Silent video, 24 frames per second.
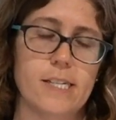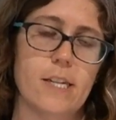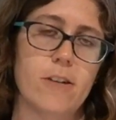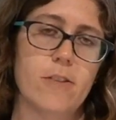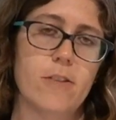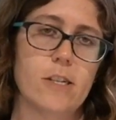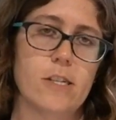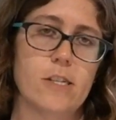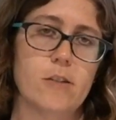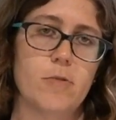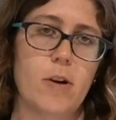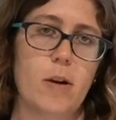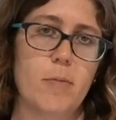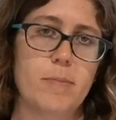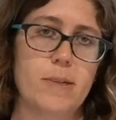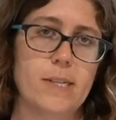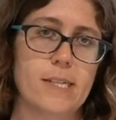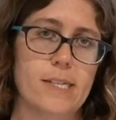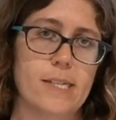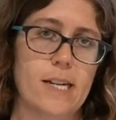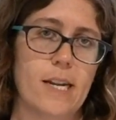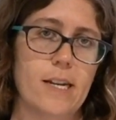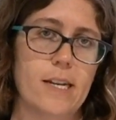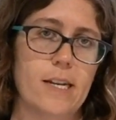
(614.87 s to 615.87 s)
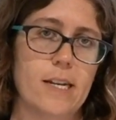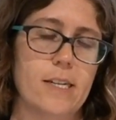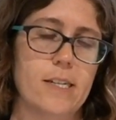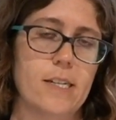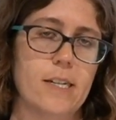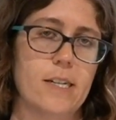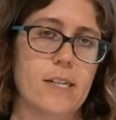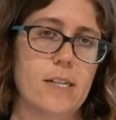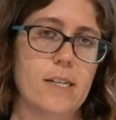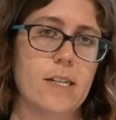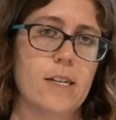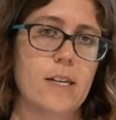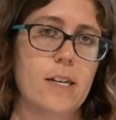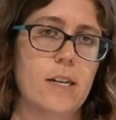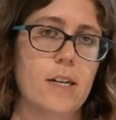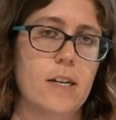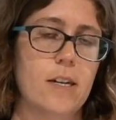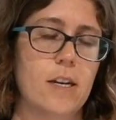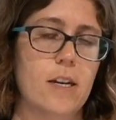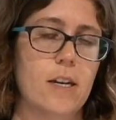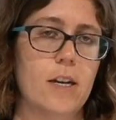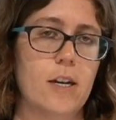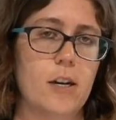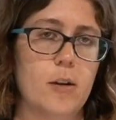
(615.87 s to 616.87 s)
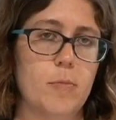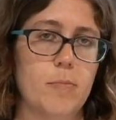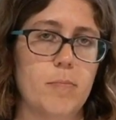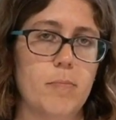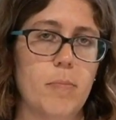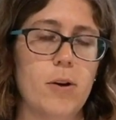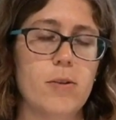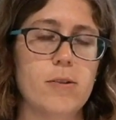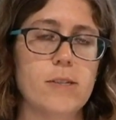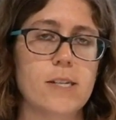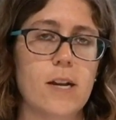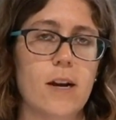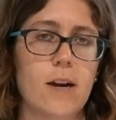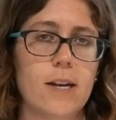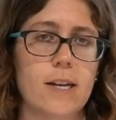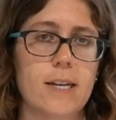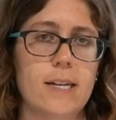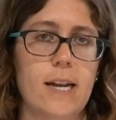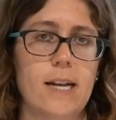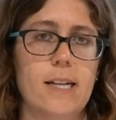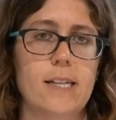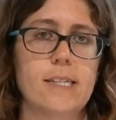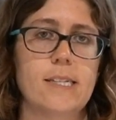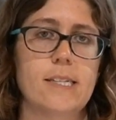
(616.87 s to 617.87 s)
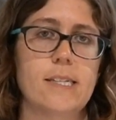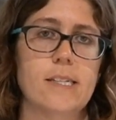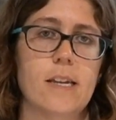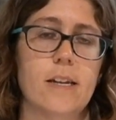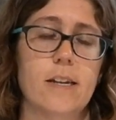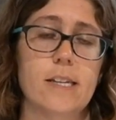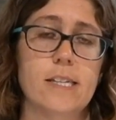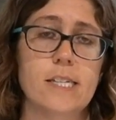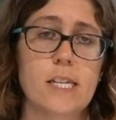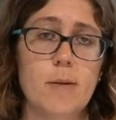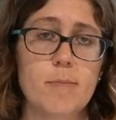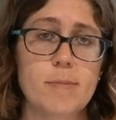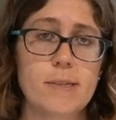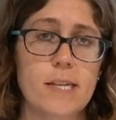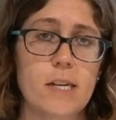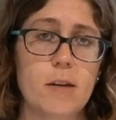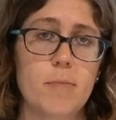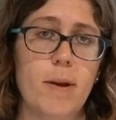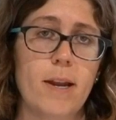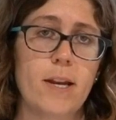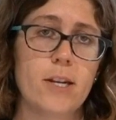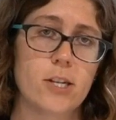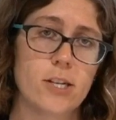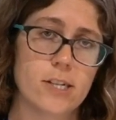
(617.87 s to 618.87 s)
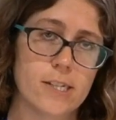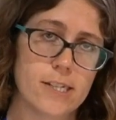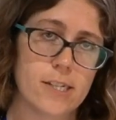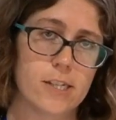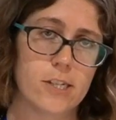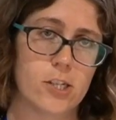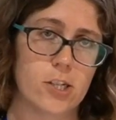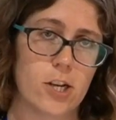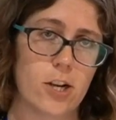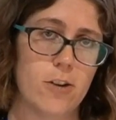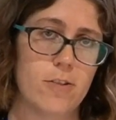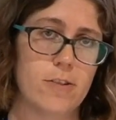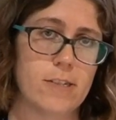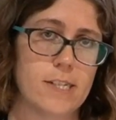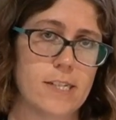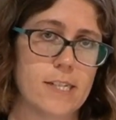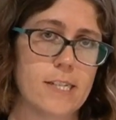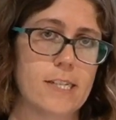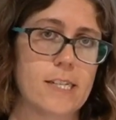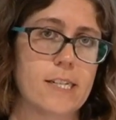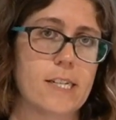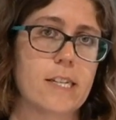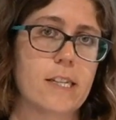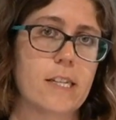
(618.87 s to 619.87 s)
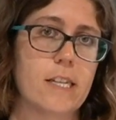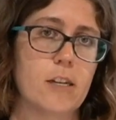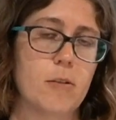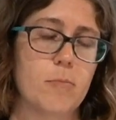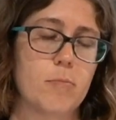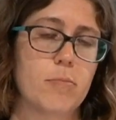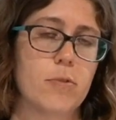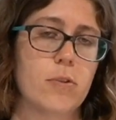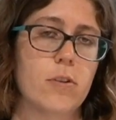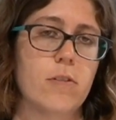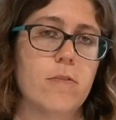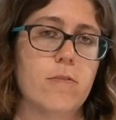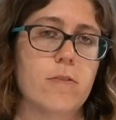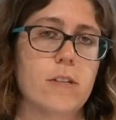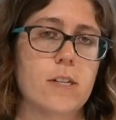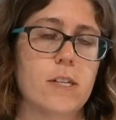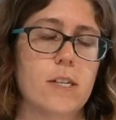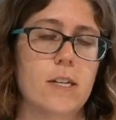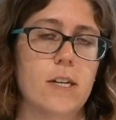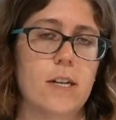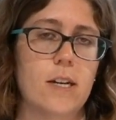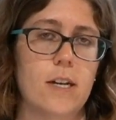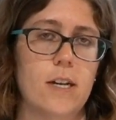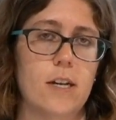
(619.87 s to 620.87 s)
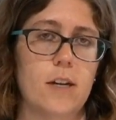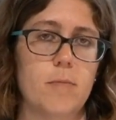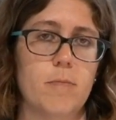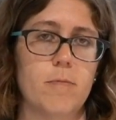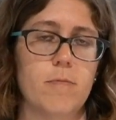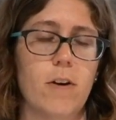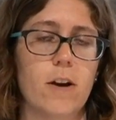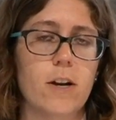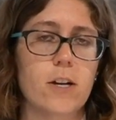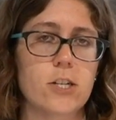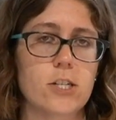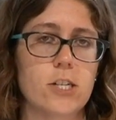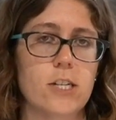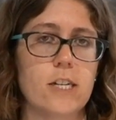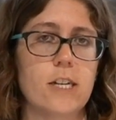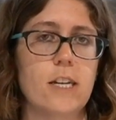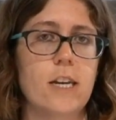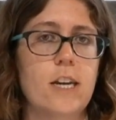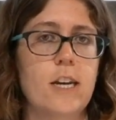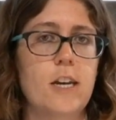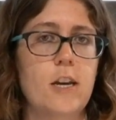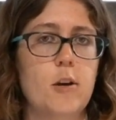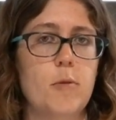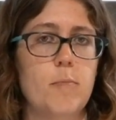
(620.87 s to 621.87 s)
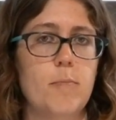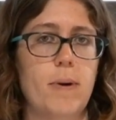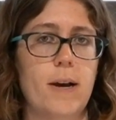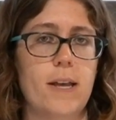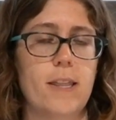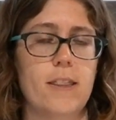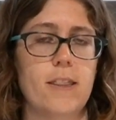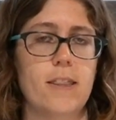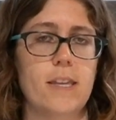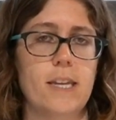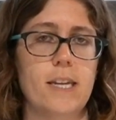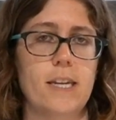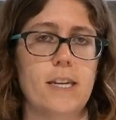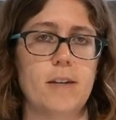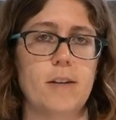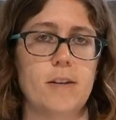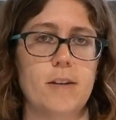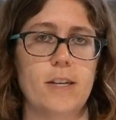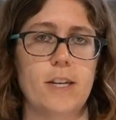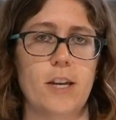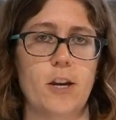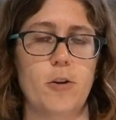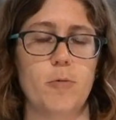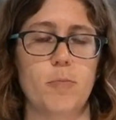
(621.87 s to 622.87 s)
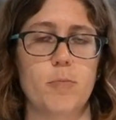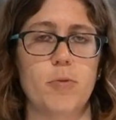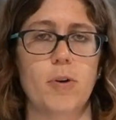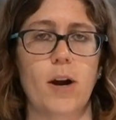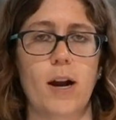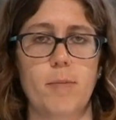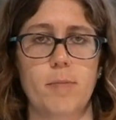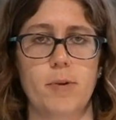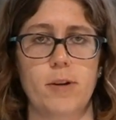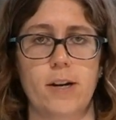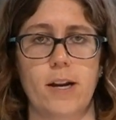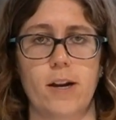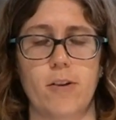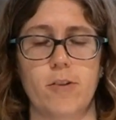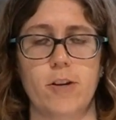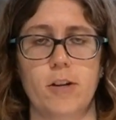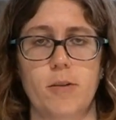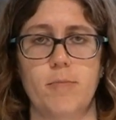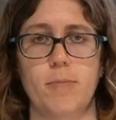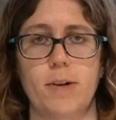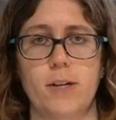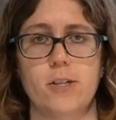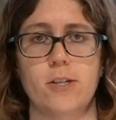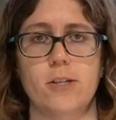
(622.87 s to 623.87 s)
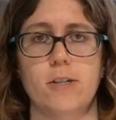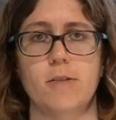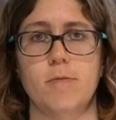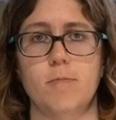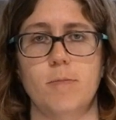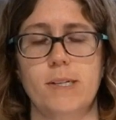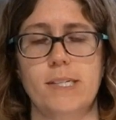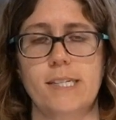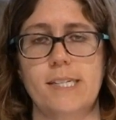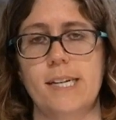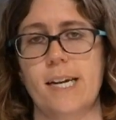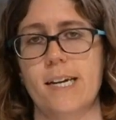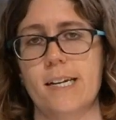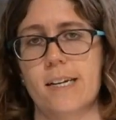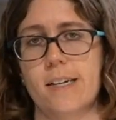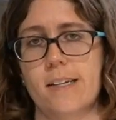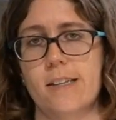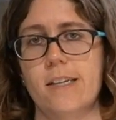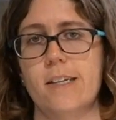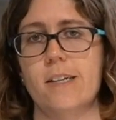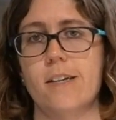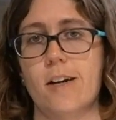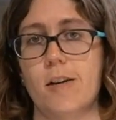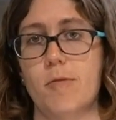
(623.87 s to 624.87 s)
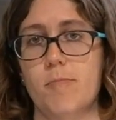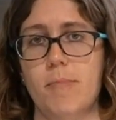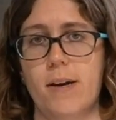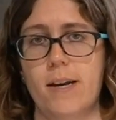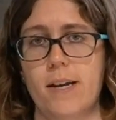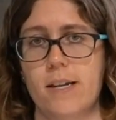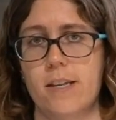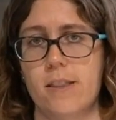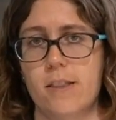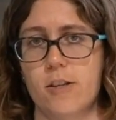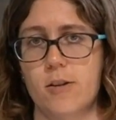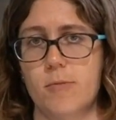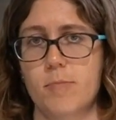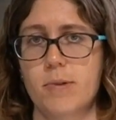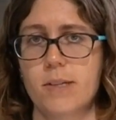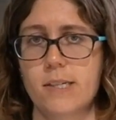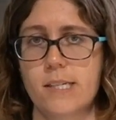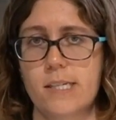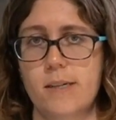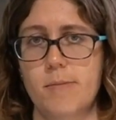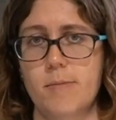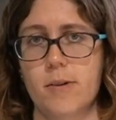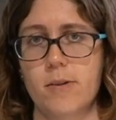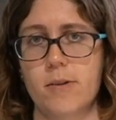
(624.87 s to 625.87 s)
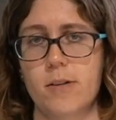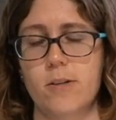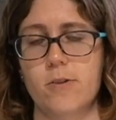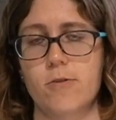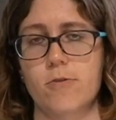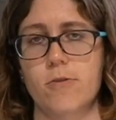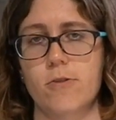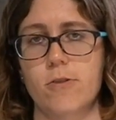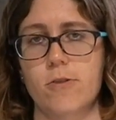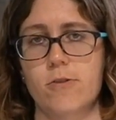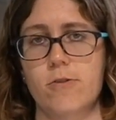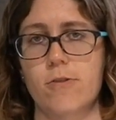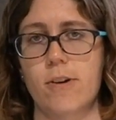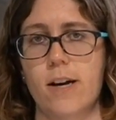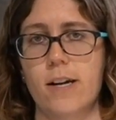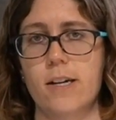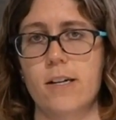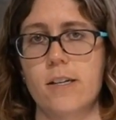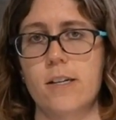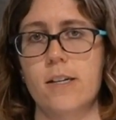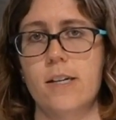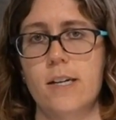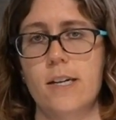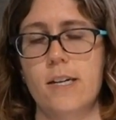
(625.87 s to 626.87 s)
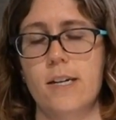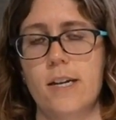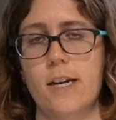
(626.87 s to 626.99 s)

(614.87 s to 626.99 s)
So the Sarepta study did um, post hoc analysis on a subset of patients and showed statistically improved um, function, but the you know, primary outcome measure was technically not met in their placebo-controlled trial.